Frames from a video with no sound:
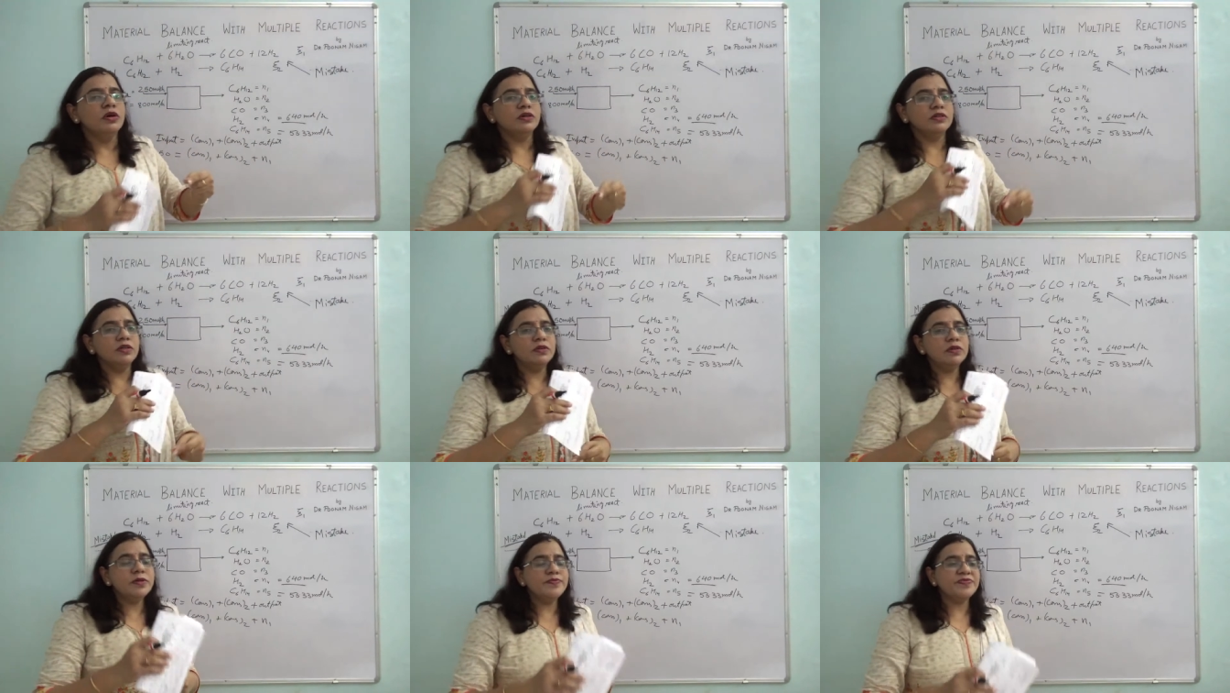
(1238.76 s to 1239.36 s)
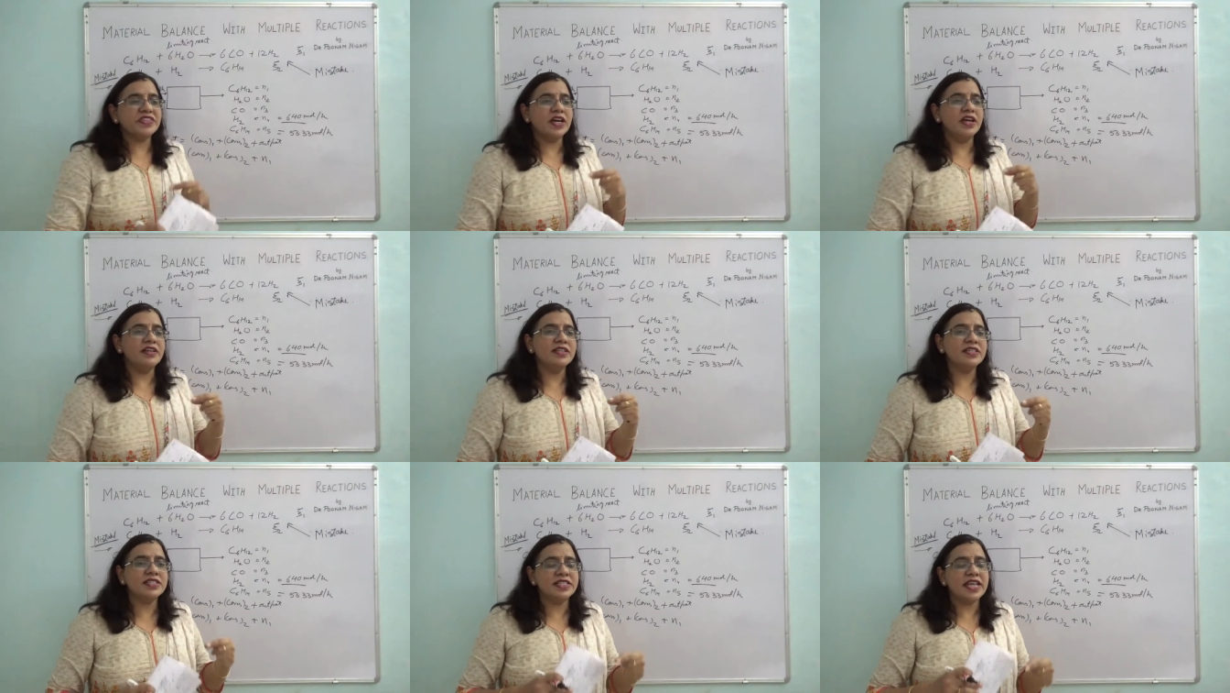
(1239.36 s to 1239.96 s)
you know,
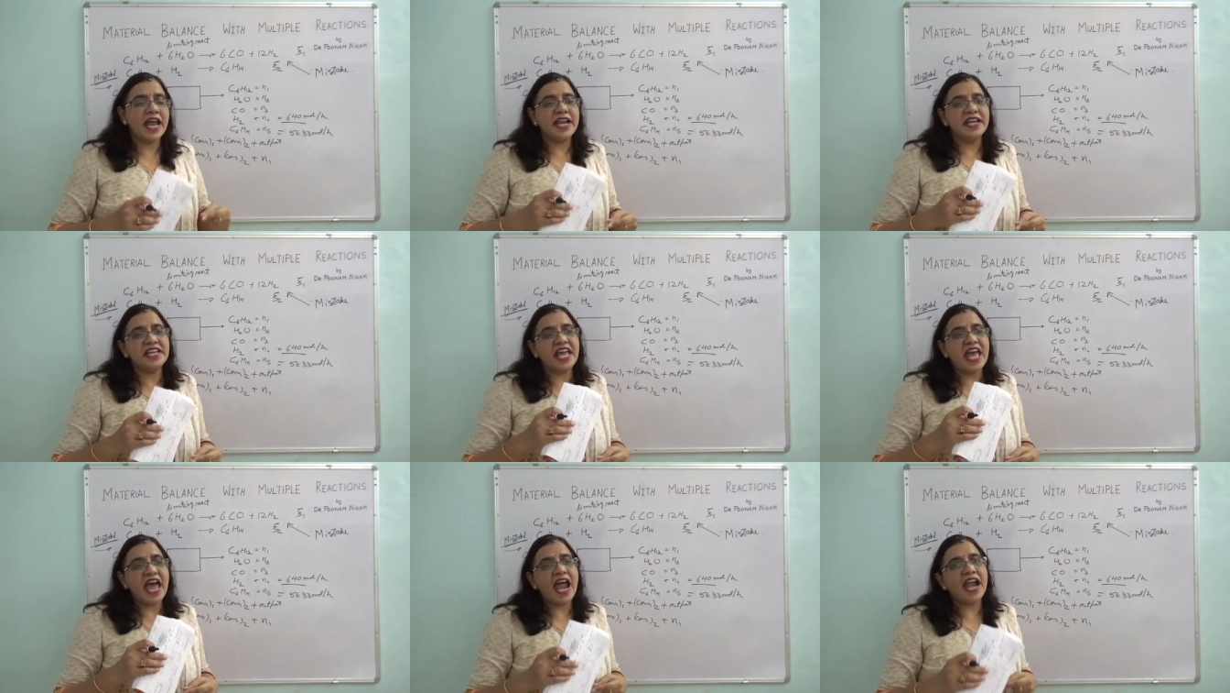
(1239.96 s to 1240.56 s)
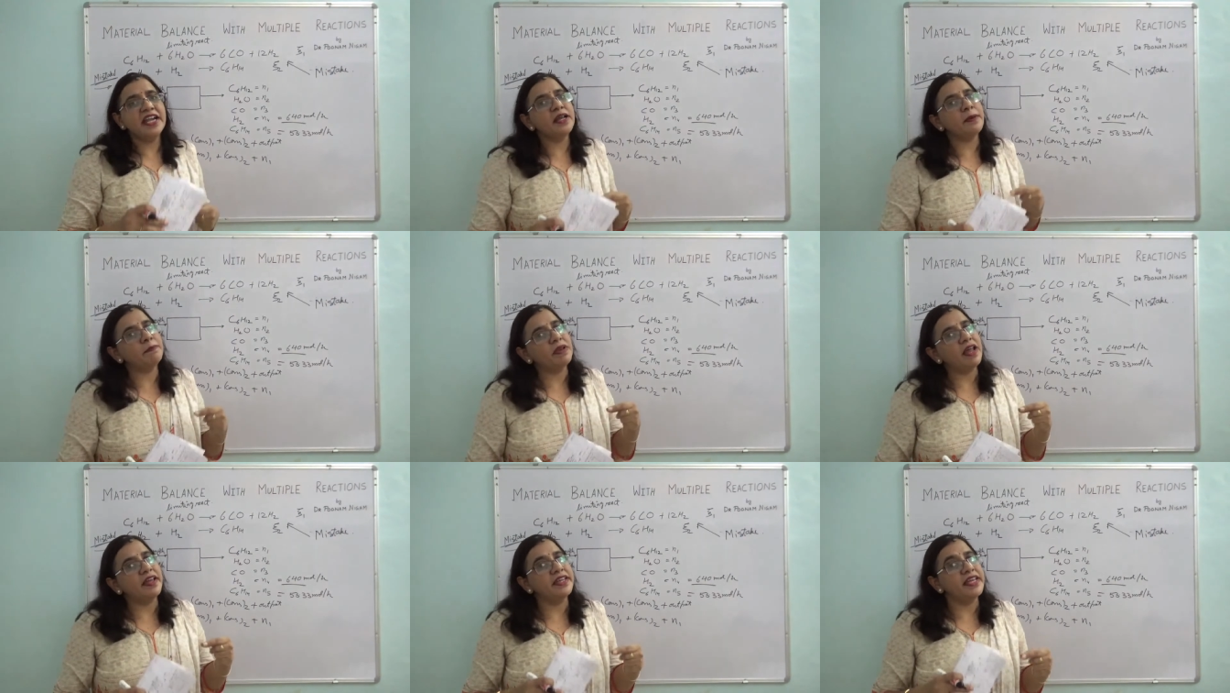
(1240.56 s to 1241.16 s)
understand and
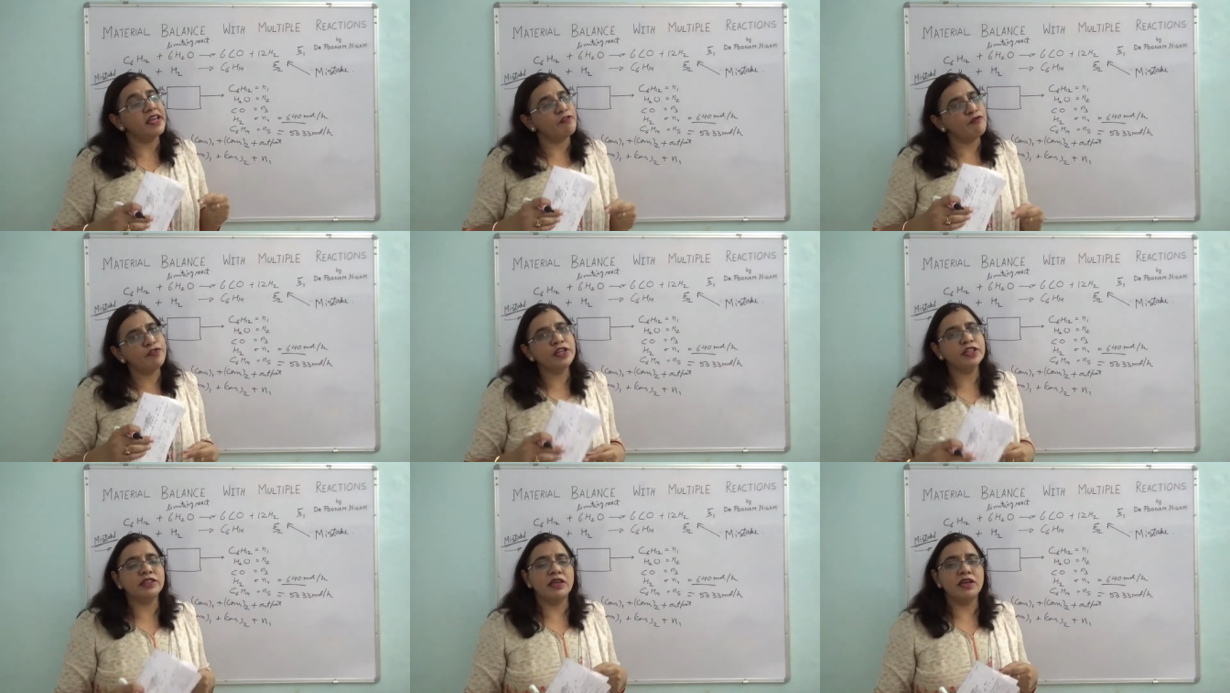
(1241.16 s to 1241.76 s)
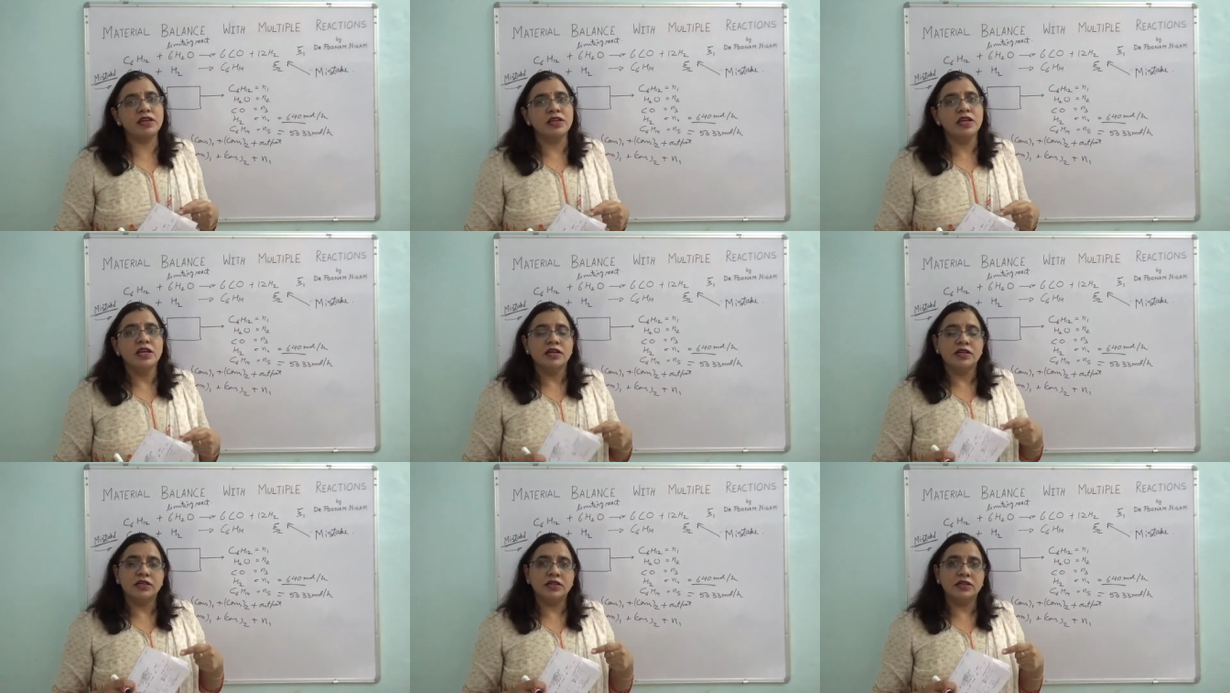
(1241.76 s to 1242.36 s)
apply everything
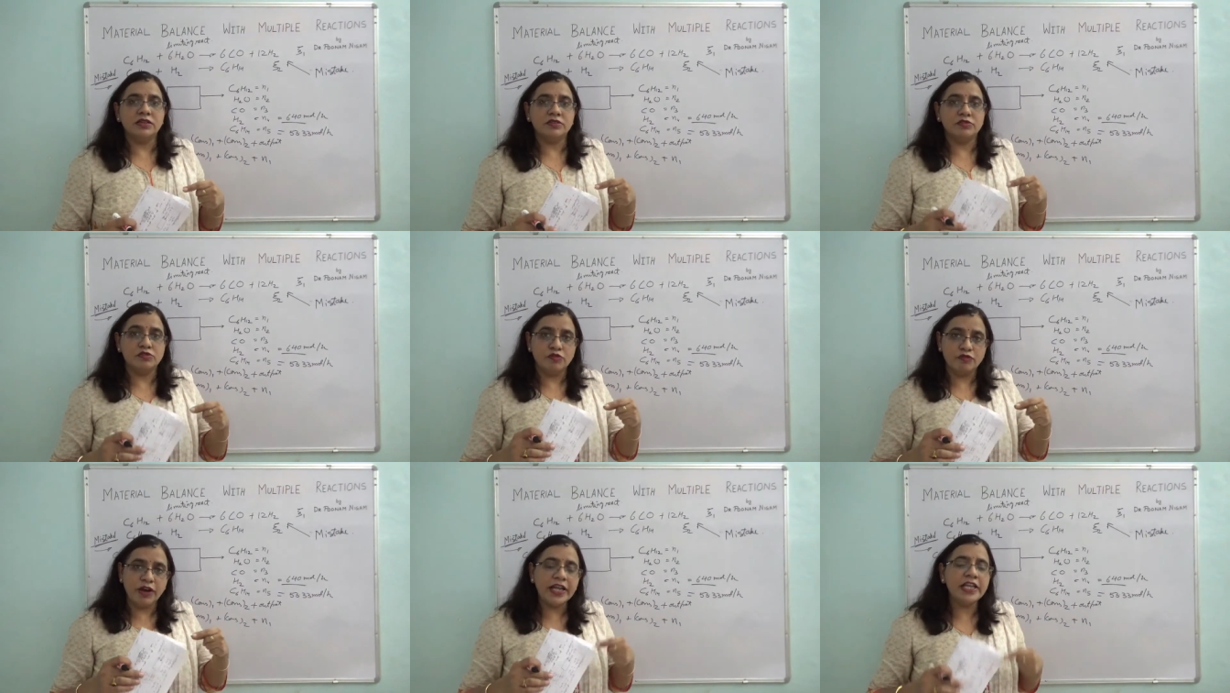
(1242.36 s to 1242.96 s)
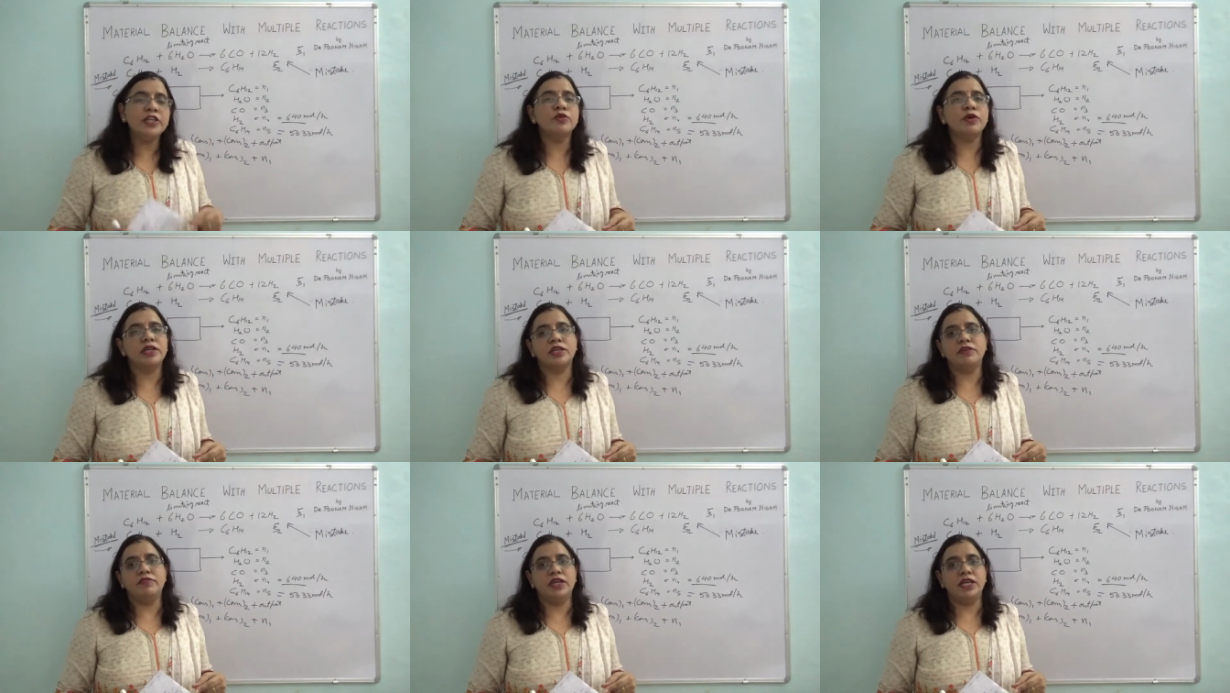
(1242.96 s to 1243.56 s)
uh, while you are
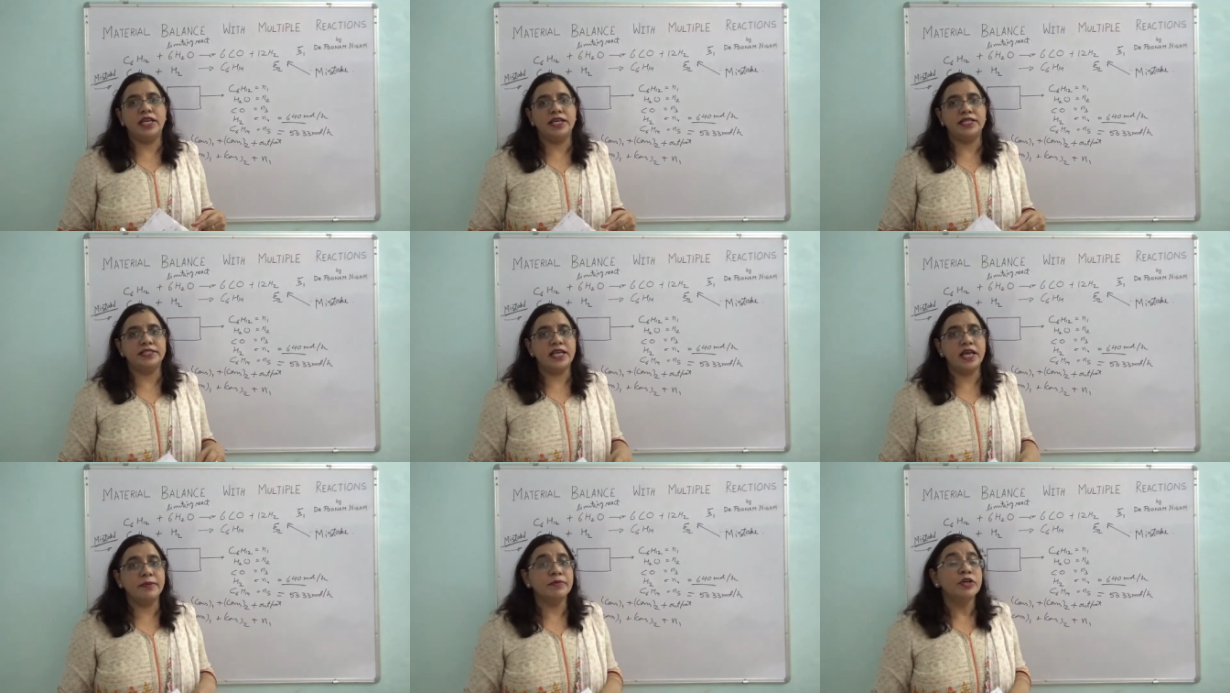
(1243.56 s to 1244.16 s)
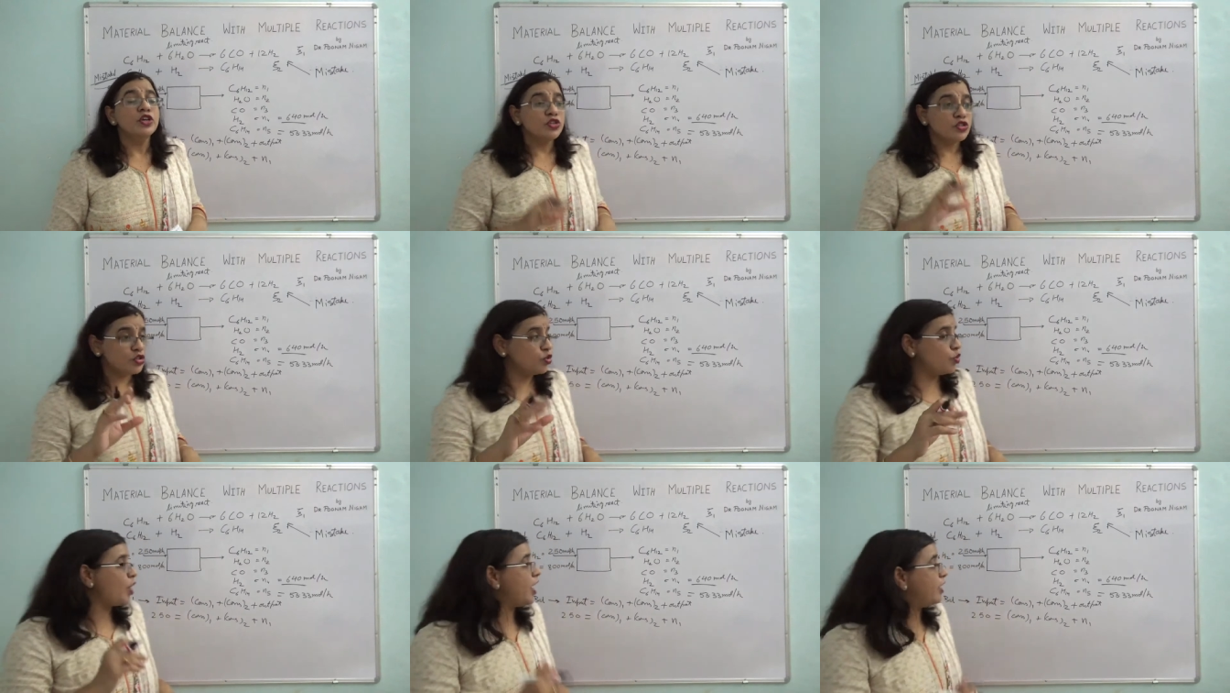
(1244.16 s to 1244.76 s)
giving an exam.
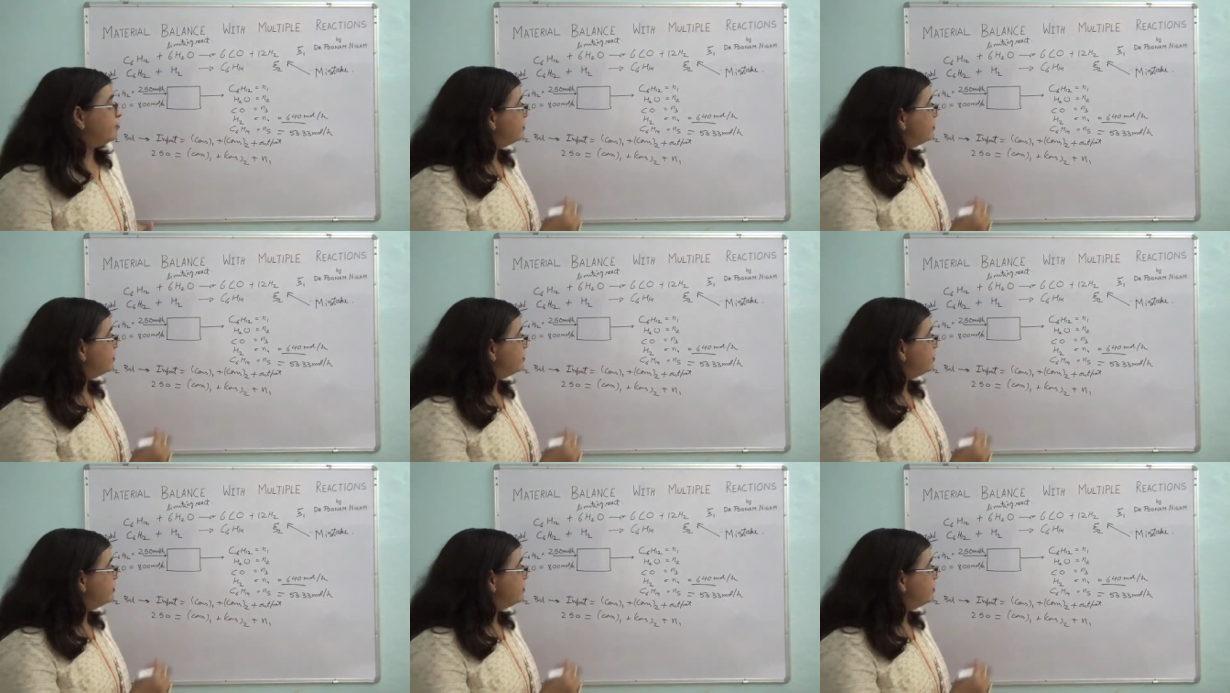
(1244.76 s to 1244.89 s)
So I